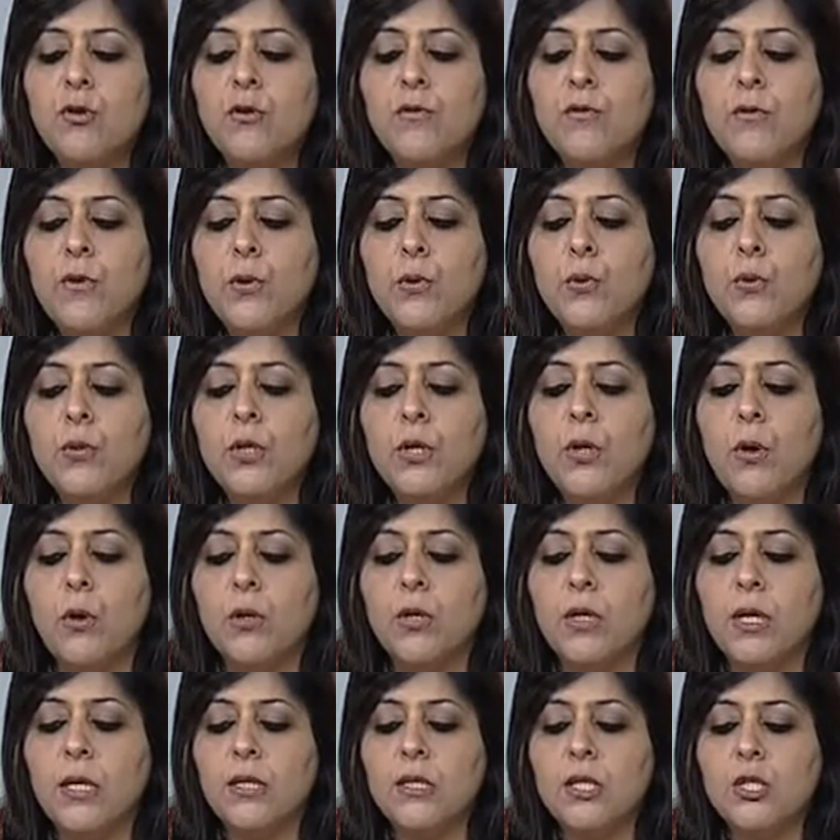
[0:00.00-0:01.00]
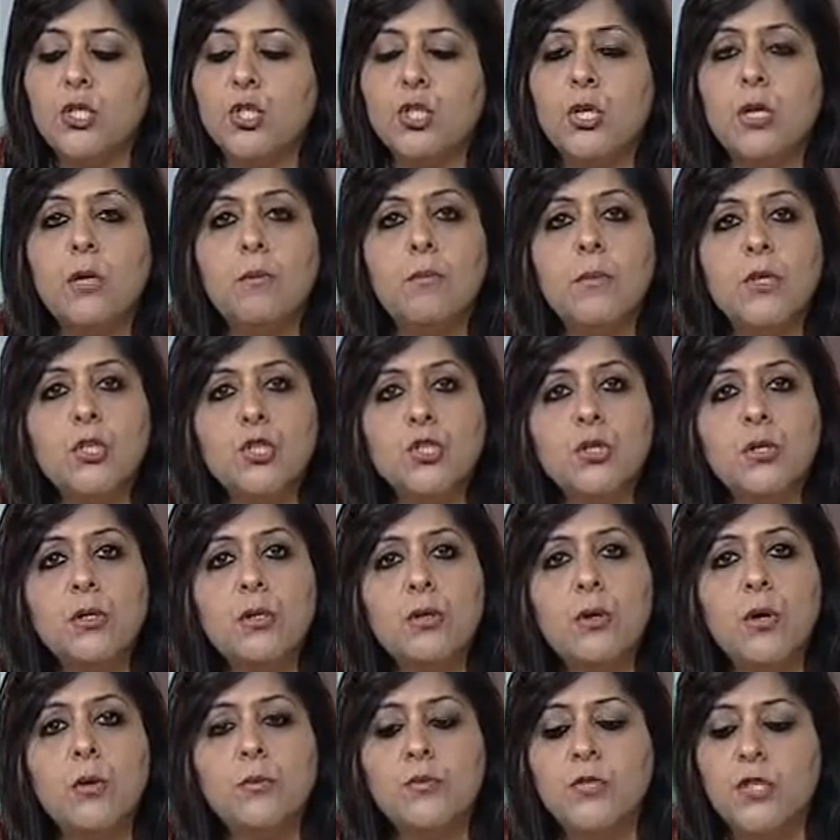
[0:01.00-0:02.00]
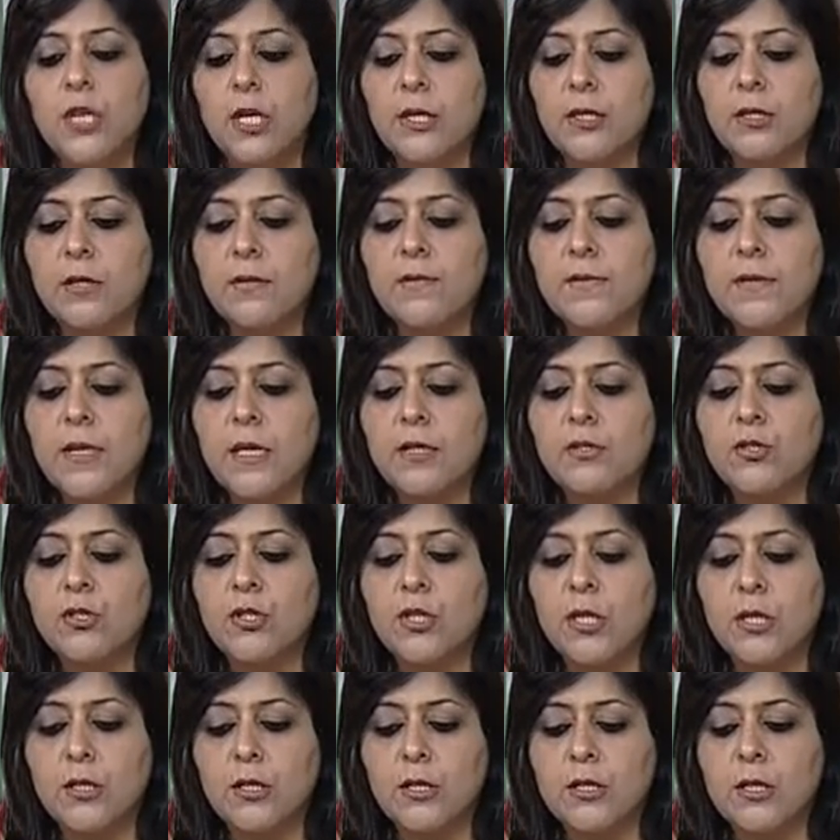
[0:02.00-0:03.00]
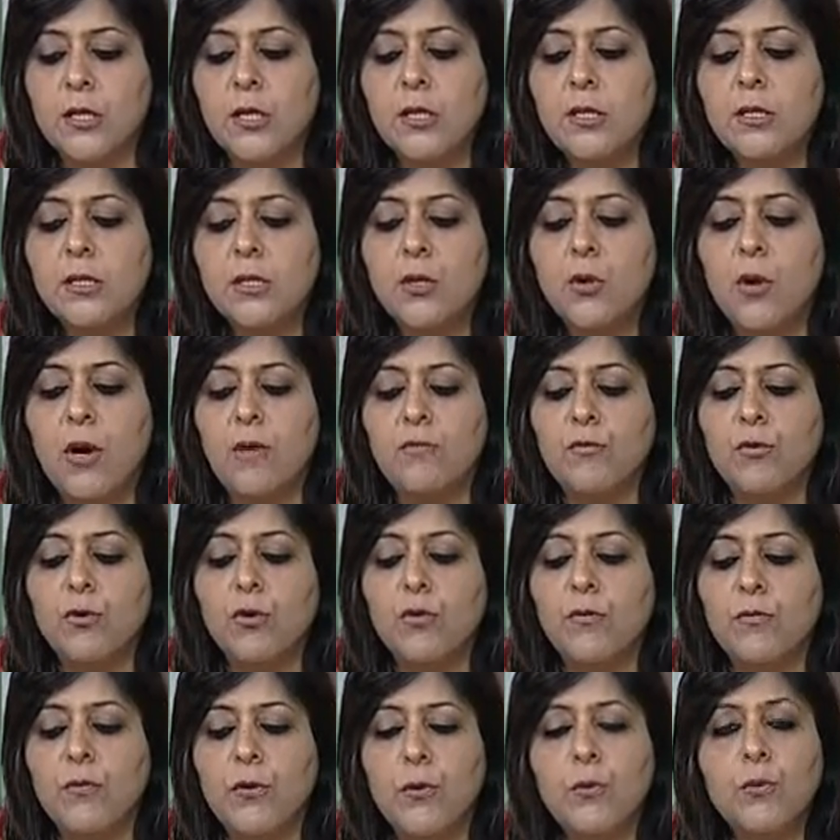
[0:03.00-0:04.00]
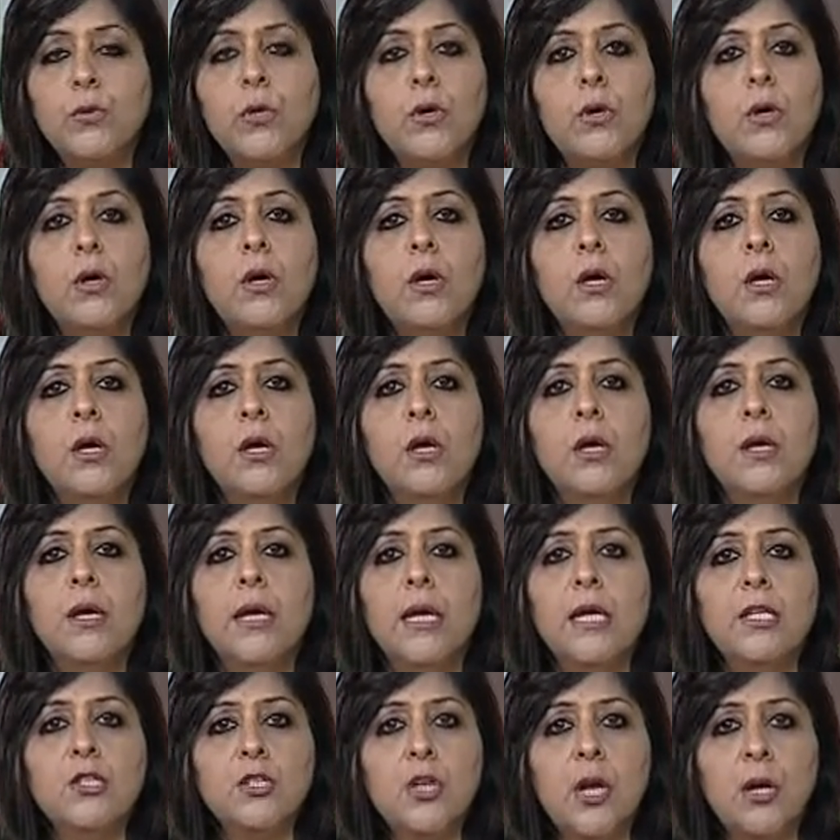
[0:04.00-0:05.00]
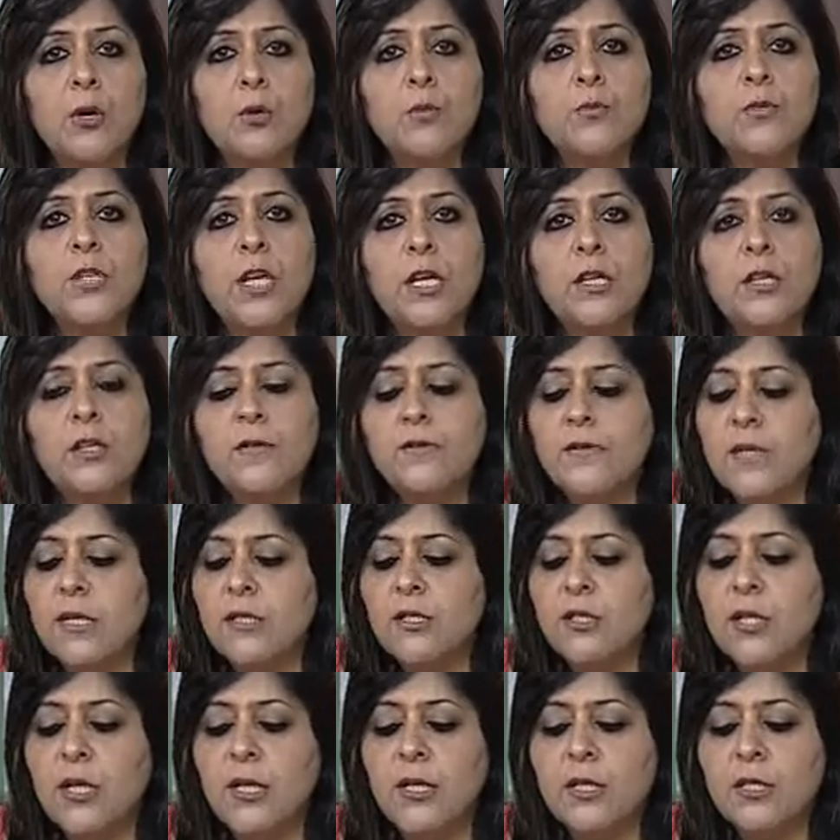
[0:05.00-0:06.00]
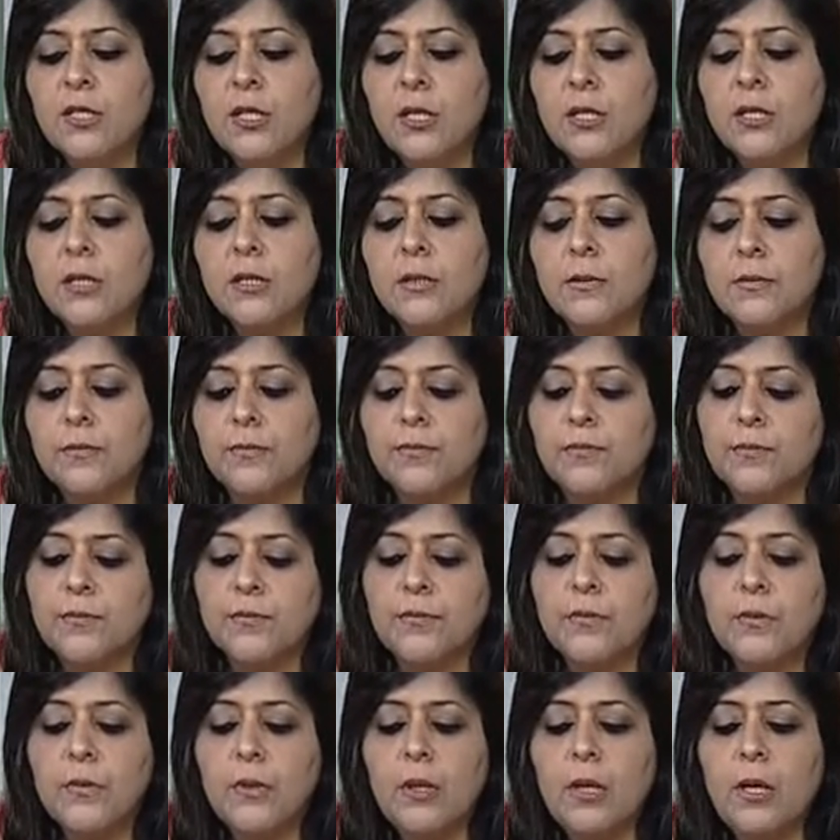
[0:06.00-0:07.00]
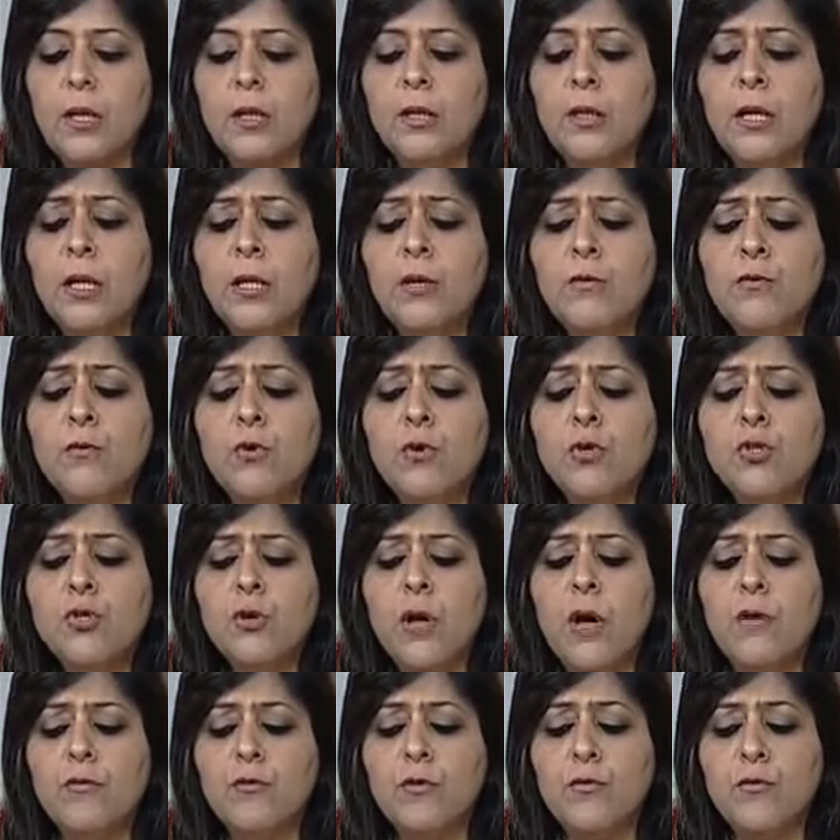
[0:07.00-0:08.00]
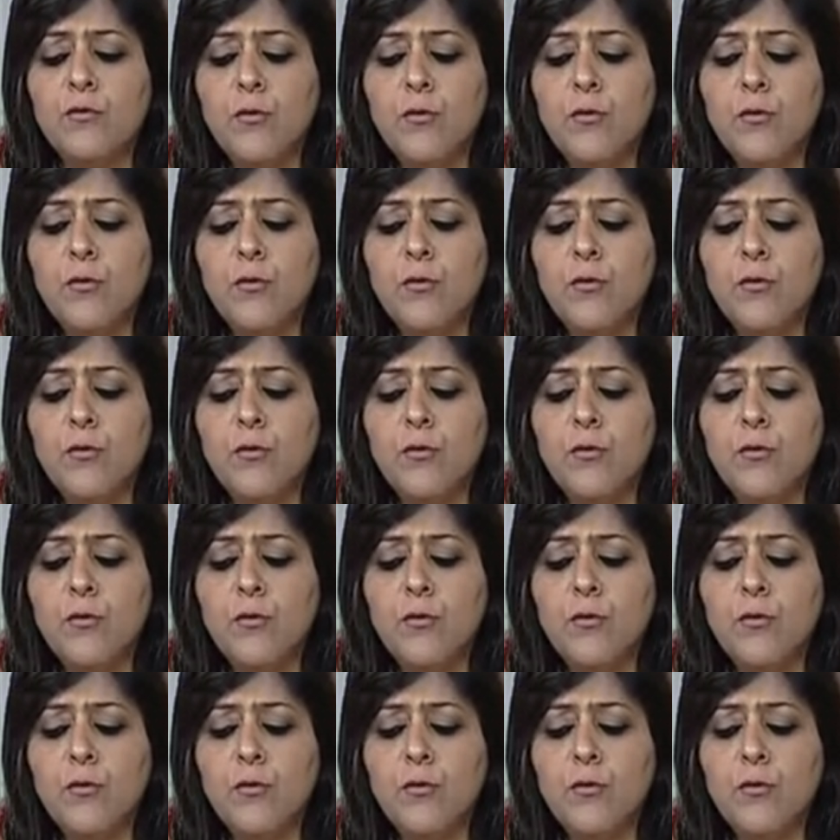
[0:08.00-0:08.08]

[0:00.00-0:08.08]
review the organizational mission, objectives and strategies. You have to review the HR objectives and strategies. Then of course you have to